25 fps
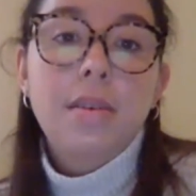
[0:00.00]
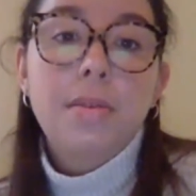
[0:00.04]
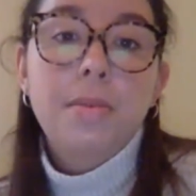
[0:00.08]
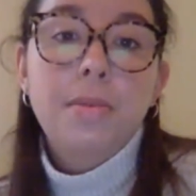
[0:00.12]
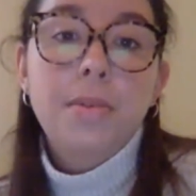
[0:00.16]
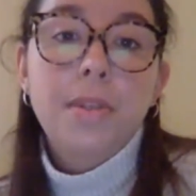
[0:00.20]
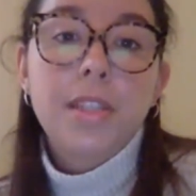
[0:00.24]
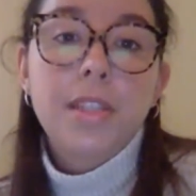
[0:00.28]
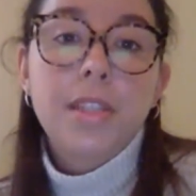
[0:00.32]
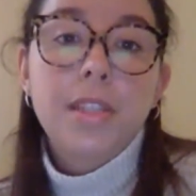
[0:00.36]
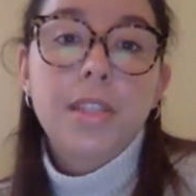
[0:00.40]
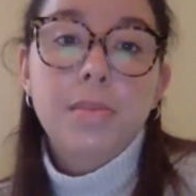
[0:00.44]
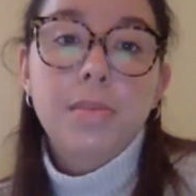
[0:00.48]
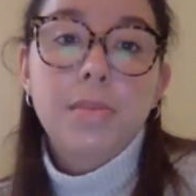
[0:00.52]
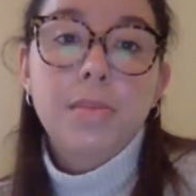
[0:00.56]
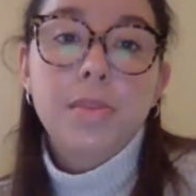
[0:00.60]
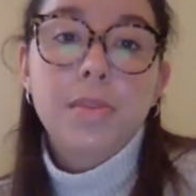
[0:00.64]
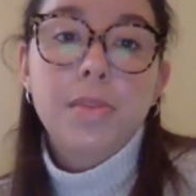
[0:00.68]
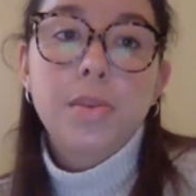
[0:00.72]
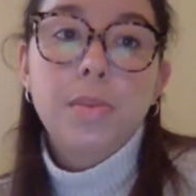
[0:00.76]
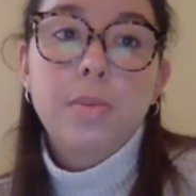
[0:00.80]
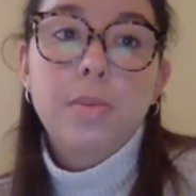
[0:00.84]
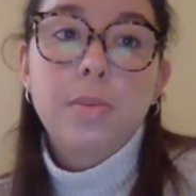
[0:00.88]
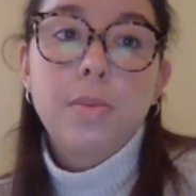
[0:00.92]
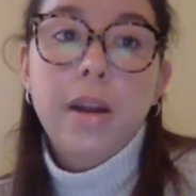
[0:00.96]
which I'm
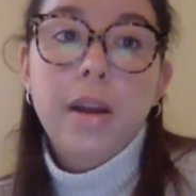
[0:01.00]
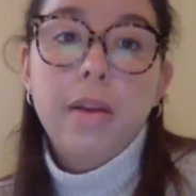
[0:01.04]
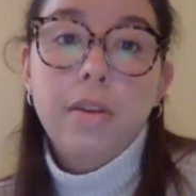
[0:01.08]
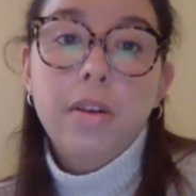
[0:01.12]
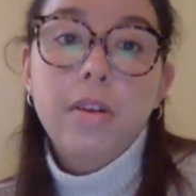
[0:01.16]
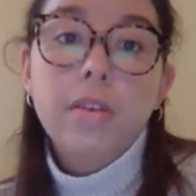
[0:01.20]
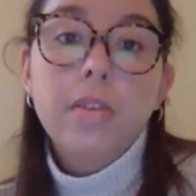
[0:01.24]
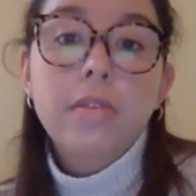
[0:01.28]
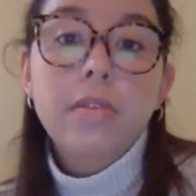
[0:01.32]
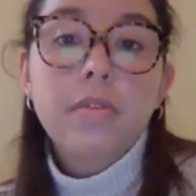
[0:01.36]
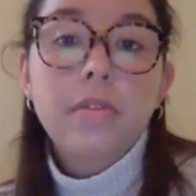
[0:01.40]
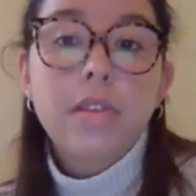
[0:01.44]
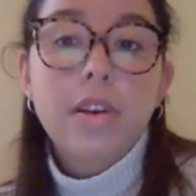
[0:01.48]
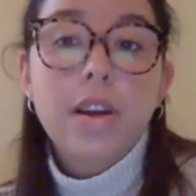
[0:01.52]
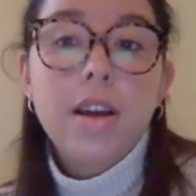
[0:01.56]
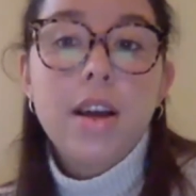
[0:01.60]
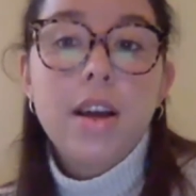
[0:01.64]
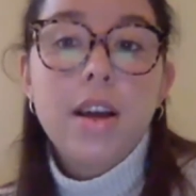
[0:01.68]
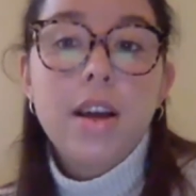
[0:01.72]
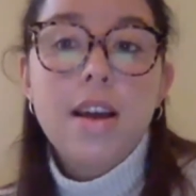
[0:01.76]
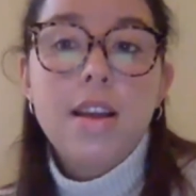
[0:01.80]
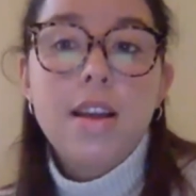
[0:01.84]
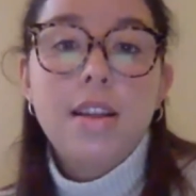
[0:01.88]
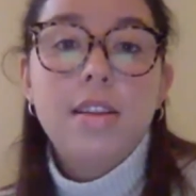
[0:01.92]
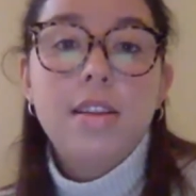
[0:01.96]
super proud of,
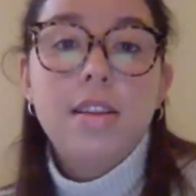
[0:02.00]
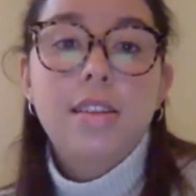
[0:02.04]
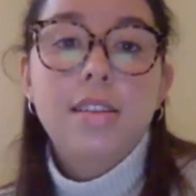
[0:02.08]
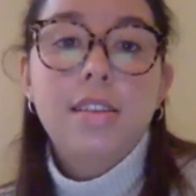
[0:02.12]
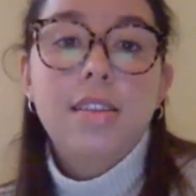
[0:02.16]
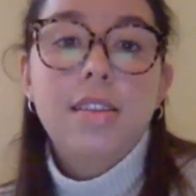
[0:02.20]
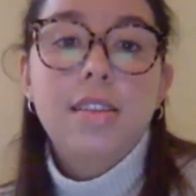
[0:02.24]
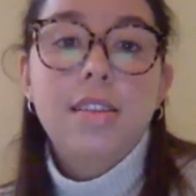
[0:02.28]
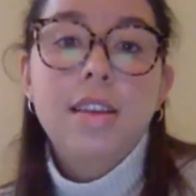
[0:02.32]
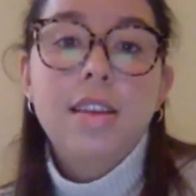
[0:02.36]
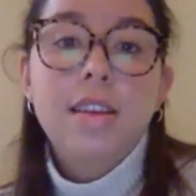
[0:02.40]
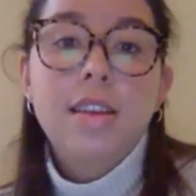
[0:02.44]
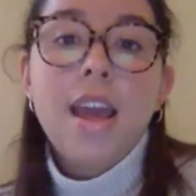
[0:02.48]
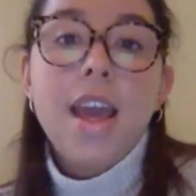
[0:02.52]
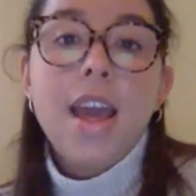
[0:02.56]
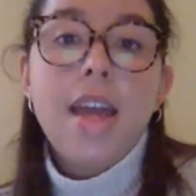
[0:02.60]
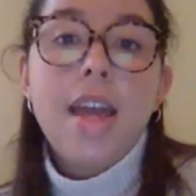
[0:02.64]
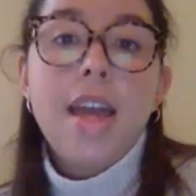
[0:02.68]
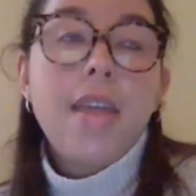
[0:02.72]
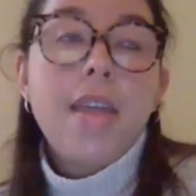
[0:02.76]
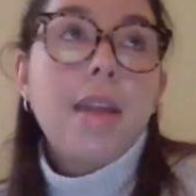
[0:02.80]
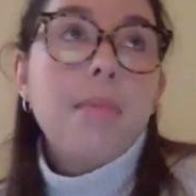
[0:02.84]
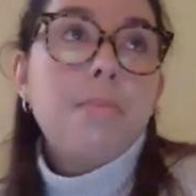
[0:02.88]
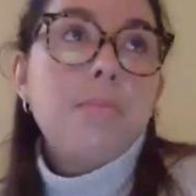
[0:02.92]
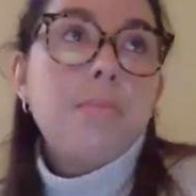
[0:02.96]
and
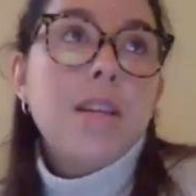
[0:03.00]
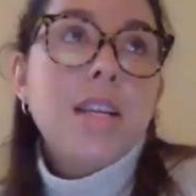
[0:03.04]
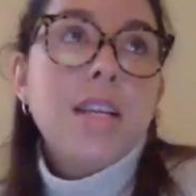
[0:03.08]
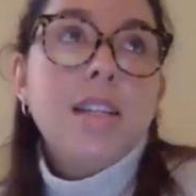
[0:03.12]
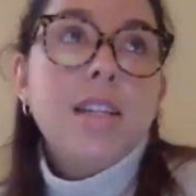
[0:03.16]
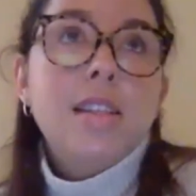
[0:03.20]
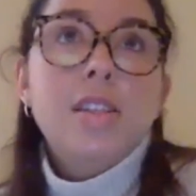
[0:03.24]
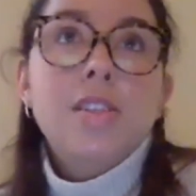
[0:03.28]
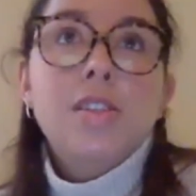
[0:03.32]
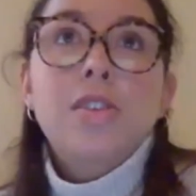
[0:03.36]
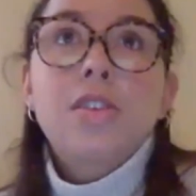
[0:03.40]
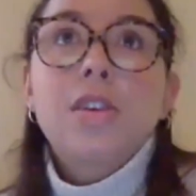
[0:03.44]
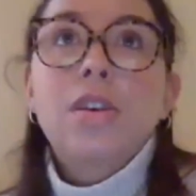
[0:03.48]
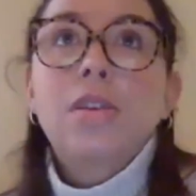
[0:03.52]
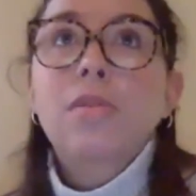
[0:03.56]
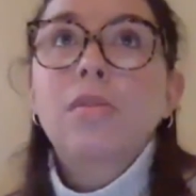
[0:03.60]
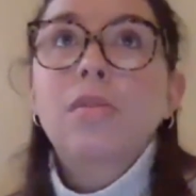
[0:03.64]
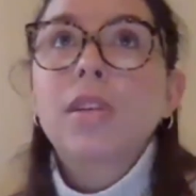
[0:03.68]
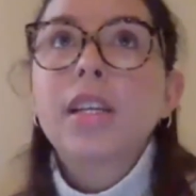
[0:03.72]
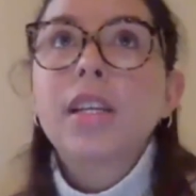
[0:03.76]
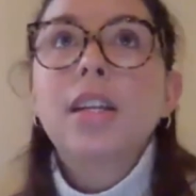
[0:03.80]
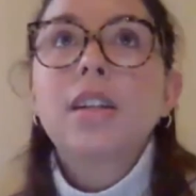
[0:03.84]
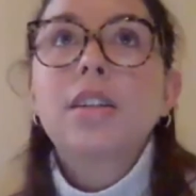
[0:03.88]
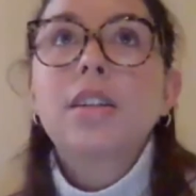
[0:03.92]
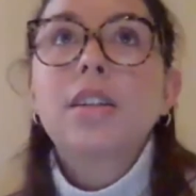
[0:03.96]
that means
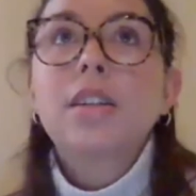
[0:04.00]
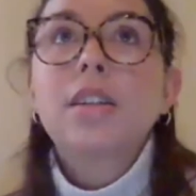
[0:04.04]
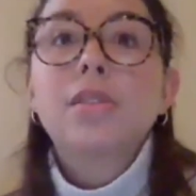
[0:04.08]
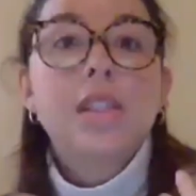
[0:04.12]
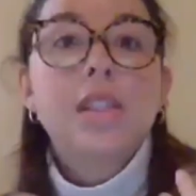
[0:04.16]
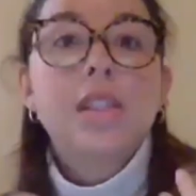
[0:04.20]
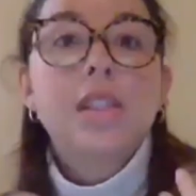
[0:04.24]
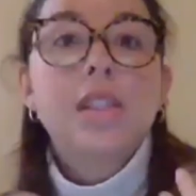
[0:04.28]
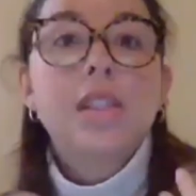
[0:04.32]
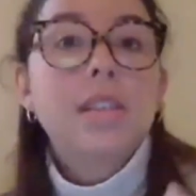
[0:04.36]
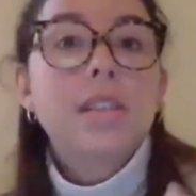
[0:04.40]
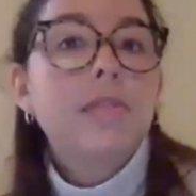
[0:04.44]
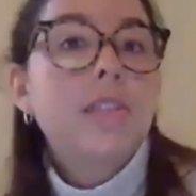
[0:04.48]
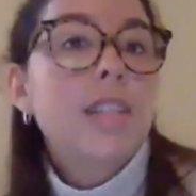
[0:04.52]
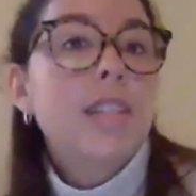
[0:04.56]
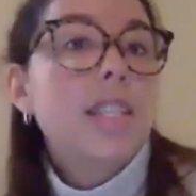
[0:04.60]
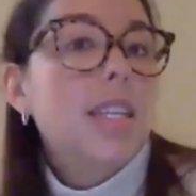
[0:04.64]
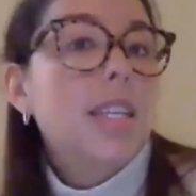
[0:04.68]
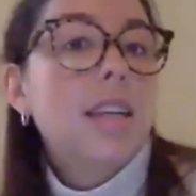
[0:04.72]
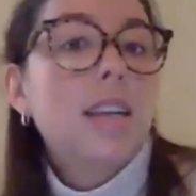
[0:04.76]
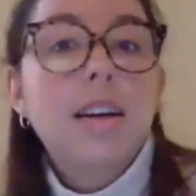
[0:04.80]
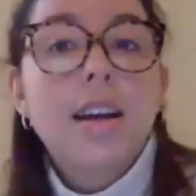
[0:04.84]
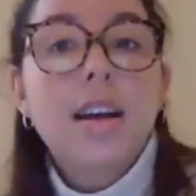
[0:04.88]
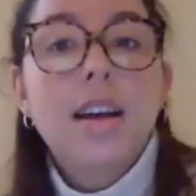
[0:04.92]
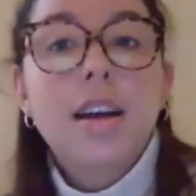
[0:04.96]
inclusivity.
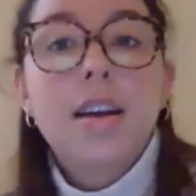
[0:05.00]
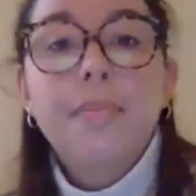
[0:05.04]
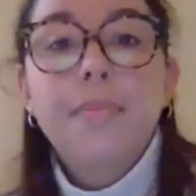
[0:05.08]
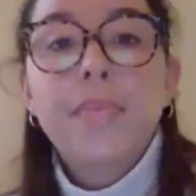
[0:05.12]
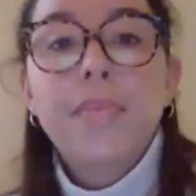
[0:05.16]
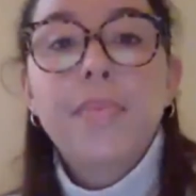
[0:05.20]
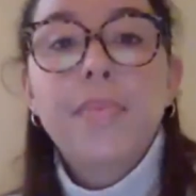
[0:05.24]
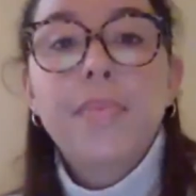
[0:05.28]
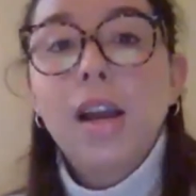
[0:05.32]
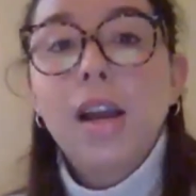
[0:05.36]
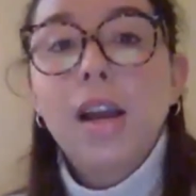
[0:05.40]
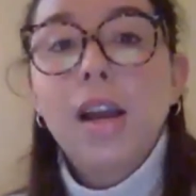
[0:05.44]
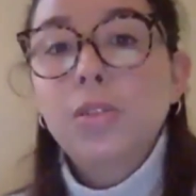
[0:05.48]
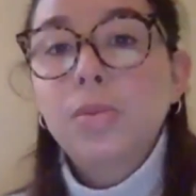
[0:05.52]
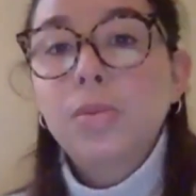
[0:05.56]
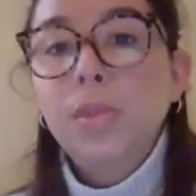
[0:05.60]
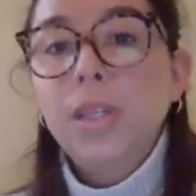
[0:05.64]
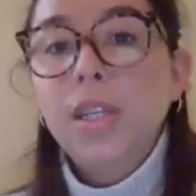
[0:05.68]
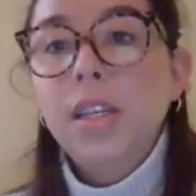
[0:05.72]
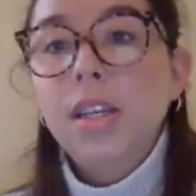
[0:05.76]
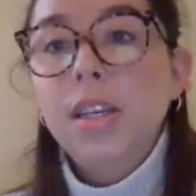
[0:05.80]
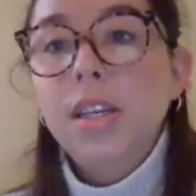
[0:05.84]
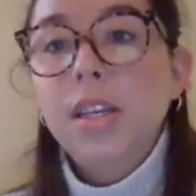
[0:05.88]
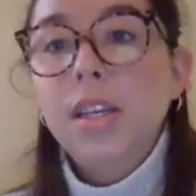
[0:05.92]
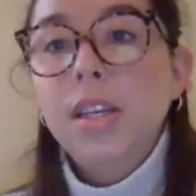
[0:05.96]
How do
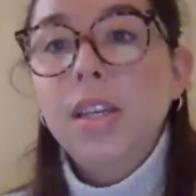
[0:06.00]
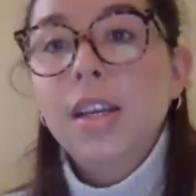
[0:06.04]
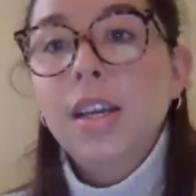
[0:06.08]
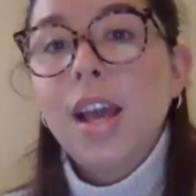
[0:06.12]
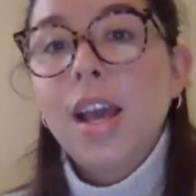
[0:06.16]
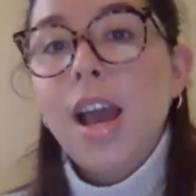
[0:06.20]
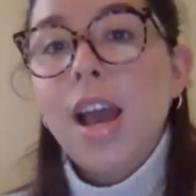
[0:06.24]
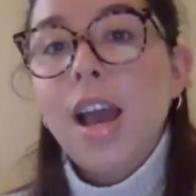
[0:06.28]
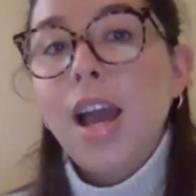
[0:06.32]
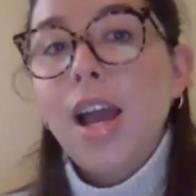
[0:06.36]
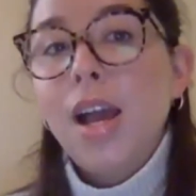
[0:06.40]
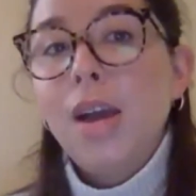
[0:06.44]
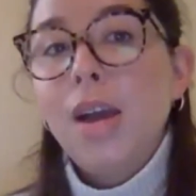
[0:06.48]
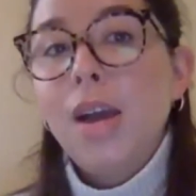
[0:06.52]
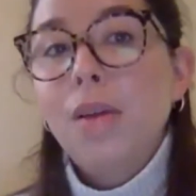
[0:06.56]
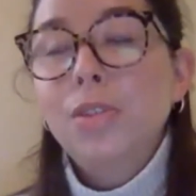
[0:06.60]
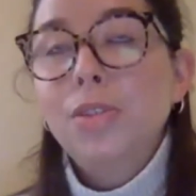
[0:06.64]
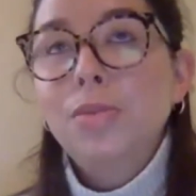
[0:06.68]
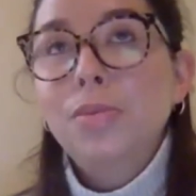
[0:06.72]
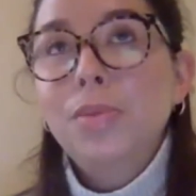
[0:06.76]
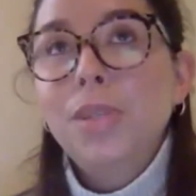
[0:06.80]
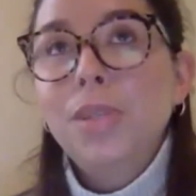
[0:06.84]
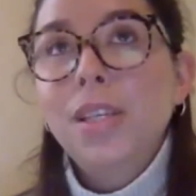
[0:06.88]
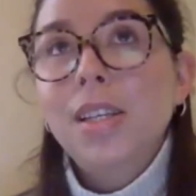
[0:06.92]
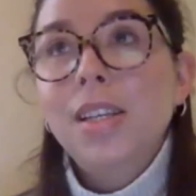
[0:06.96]

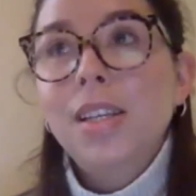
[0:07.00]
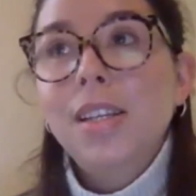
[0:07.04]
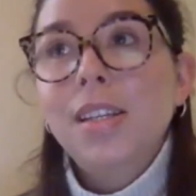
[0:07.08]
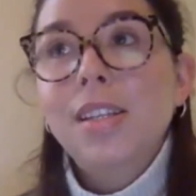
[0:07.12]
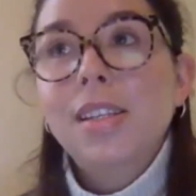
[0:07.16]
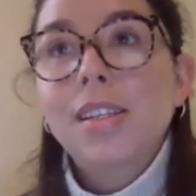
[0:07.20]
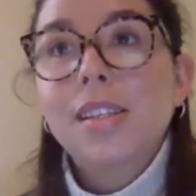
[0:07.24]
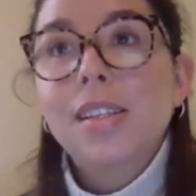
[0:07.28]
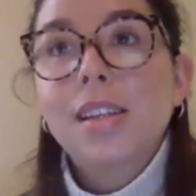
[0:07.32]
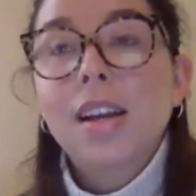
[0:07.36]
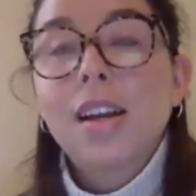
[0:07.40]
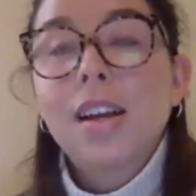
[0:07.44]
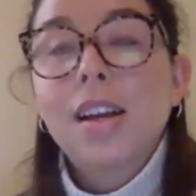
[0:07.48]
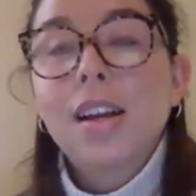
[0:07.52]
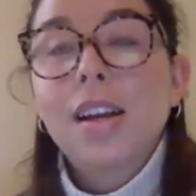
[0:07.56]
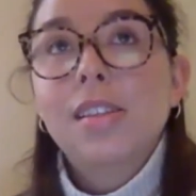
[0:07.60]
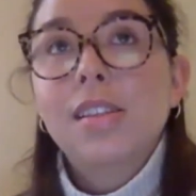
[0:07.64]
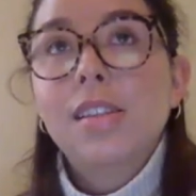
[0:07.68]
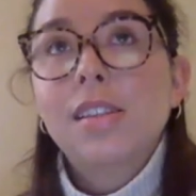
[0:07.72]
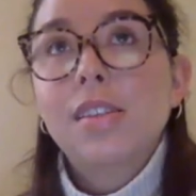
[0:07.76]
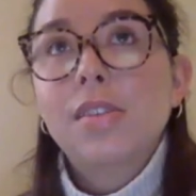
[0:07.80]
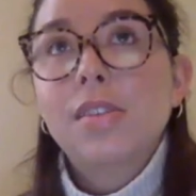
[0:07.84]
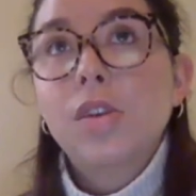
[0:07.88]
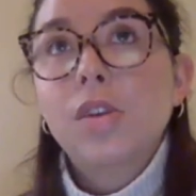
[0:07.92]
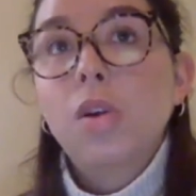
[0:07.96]
we
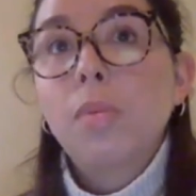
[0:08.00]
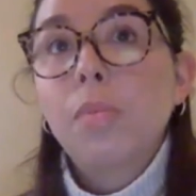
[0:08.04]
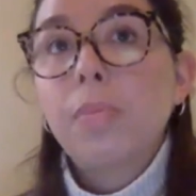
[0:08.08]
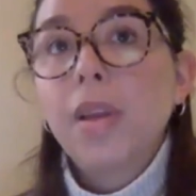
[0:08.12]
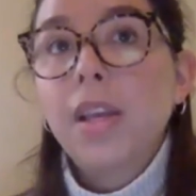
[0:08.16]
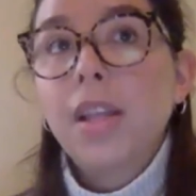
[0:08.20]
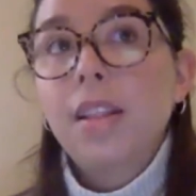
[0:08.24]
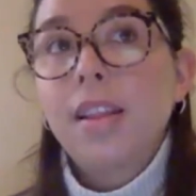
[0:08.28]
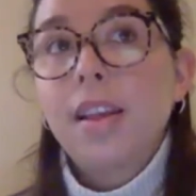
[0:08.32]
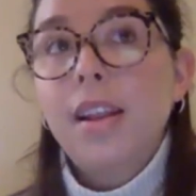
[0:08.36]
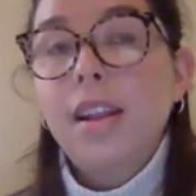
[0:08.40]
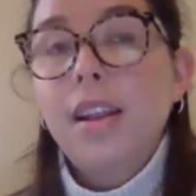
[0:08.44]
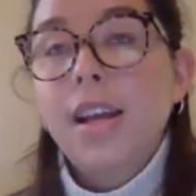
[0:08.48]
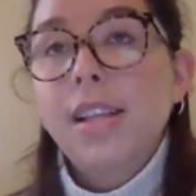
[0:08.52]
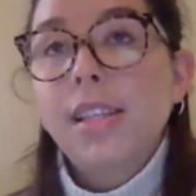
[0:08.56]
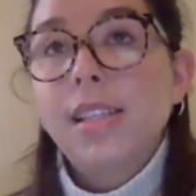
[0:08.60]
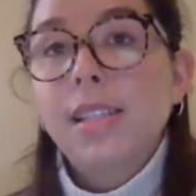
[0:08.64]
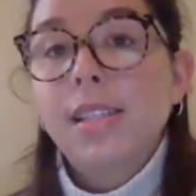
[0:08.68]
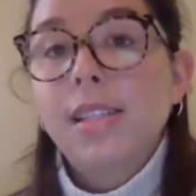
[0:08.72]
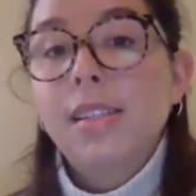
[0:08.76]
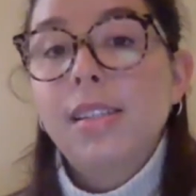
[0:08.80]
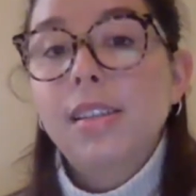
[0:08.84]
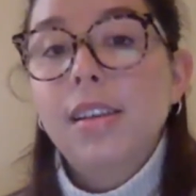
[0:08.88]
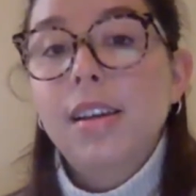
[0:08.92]
discuss a topic that has